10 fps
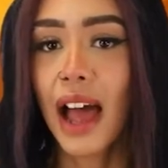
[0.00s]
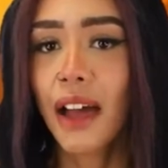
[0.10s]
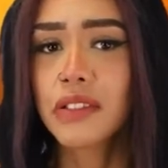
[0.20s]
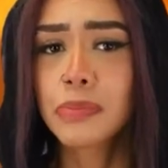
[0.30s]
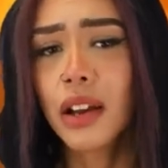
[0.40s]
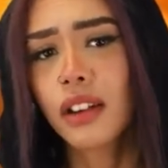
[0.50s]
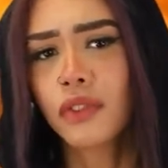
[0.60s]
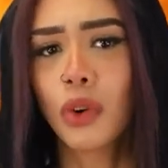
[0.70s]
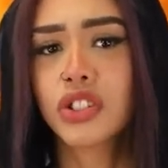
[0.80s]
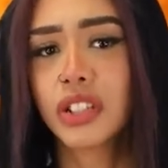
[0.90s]
lives, but
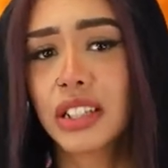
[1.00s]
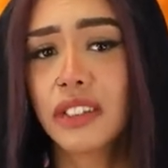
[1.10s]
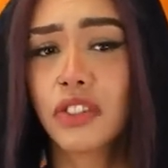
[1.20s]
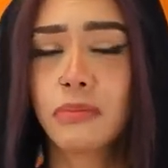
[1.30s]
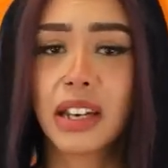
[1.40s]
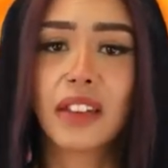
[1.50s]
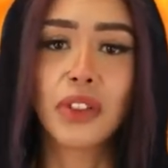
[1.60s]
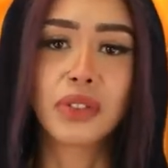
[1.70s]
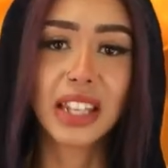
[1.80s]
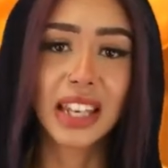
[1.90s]
unfortunately for many of
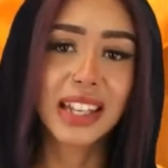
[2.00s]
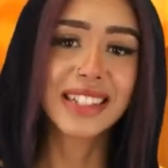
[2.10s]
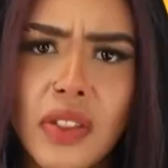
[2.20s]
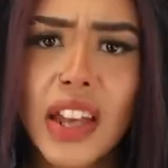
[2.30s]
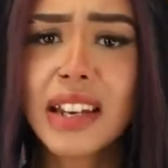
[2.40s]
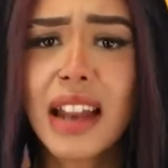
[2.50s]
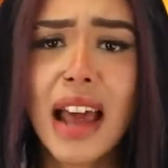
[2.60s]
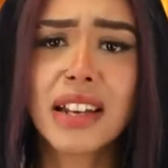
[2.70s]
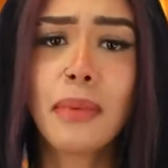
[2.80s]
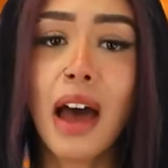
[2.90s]
those kids, they didn't
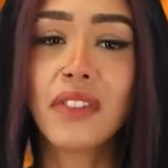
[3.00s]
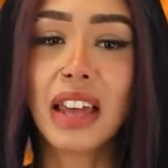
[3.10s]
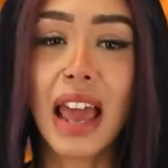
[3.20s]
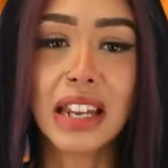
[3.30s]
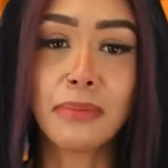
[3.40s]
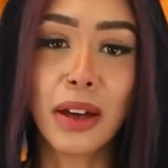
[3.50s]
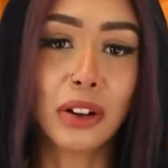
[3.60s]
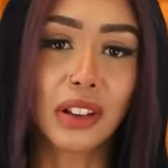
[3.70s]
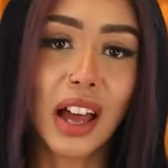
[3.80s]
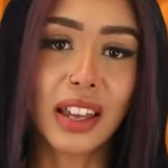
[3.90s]
end up having any
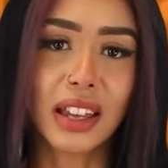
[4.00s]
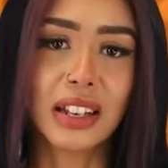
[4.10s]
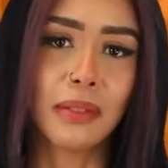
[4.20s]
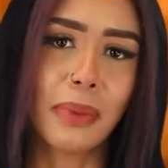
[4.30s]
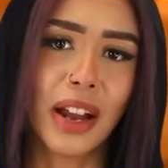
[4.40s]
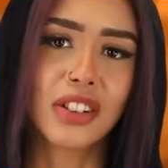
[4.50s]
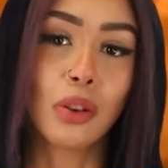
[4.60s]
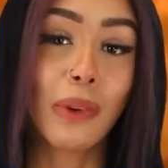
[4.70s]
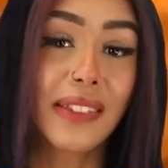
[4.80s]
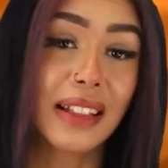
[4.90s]
better luck in compared to
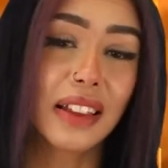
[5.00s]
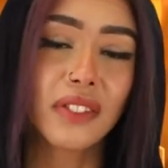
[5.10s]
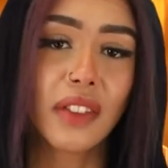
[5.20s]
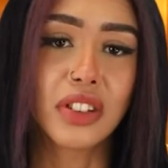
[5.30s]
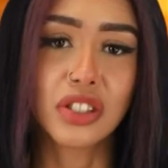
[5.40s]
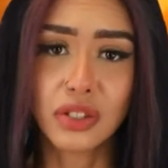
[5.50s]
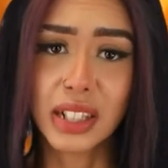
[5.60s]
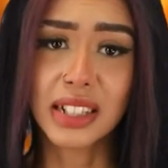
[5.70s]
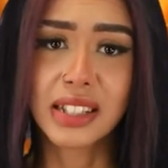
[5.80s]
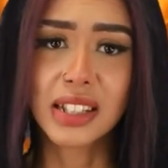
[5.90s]
when they lived on the
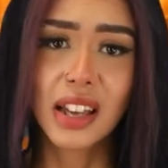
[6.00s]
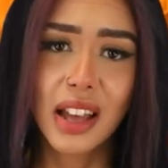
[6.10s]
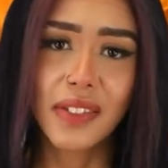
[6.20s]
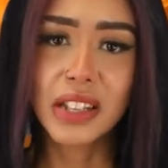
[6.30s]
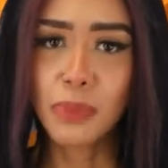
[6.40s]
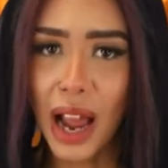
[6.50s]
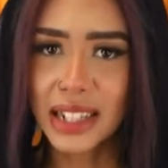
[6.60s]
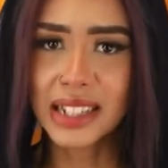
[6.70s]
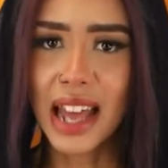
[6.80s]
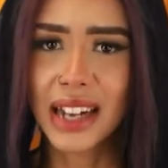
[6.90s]
streets. This
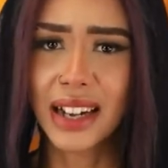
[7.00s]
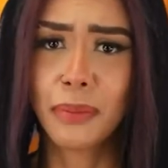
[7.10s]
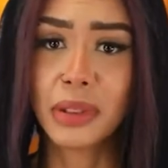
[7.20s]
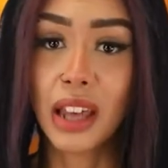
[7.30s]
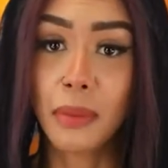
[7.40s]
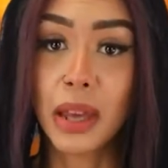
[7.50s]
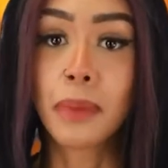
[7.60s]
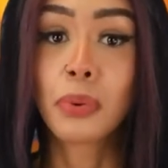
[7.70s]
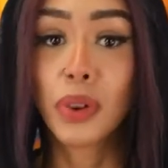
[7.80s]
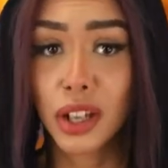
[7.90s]
practice ended up
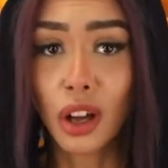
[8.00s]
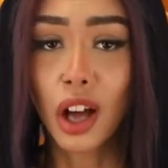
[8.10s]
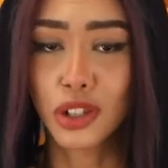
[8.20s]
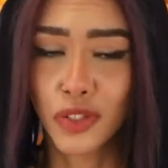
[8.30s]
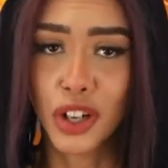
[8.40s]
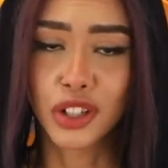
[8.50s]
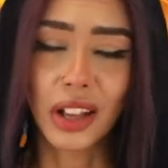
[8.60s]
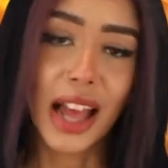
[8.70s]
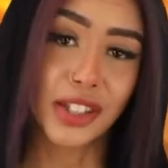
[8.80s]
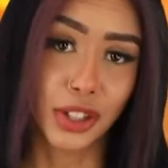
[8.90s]
becoming pretty controversial
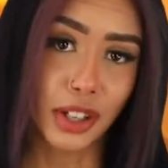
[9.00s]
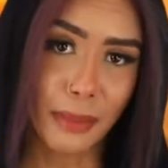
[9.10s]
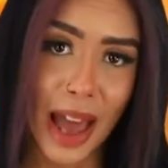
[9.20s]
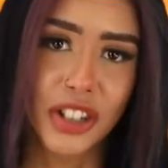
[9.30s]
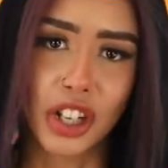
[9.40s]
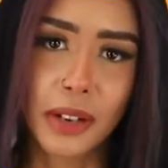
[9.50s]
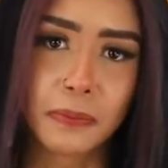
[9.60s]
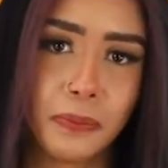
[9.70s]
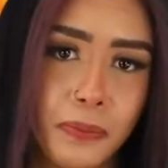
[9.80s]
as you can imagine.